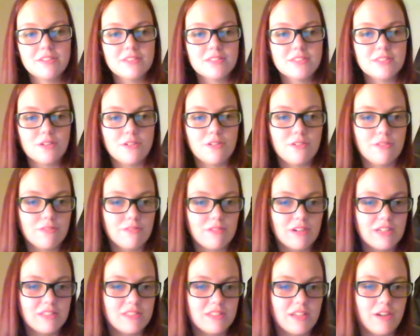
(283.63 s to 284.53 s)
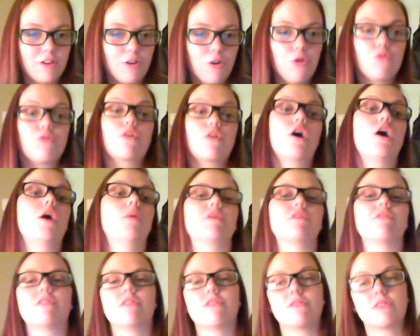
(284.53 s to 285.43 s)
So I'd say overall my
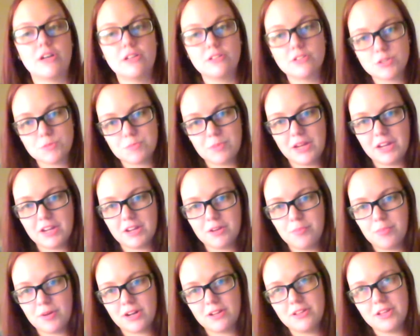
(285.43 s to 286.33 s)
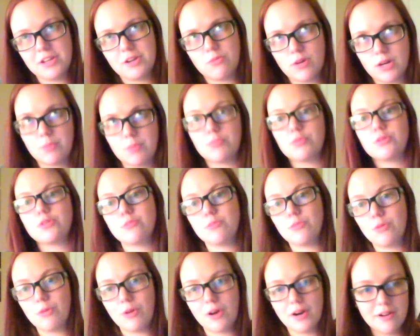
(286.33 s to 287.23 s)
favorite color is pink, but I like wearing blue
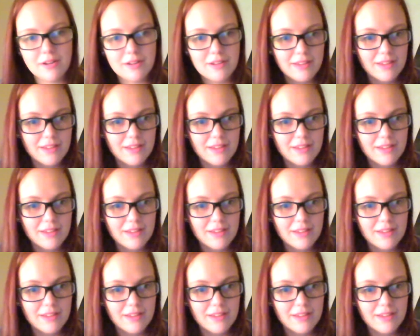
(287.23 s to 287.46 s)
more.